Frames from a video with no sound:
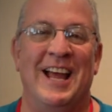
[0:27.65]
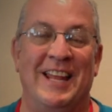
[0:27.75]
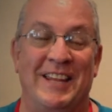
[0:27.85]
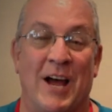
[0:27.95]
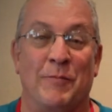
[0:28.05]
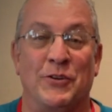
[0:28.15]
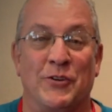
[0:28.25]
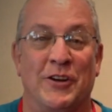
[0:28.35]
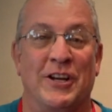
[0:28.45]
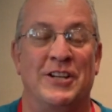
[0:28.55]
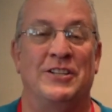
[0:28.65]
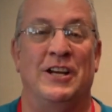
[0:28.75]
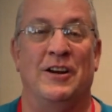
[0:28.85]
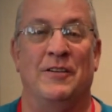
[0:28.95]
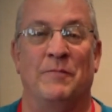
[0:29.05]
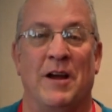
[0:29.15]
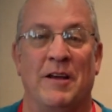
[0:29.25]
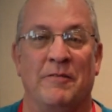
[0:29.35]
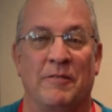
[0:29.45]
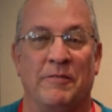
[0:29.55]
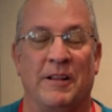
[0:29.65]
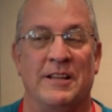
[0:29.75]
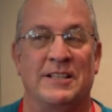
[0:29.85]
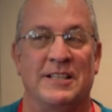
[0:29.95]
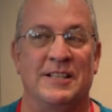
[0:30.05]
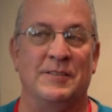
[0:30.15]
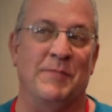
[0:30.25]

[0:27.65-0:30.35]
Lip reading: and the opportunity to share my reflections,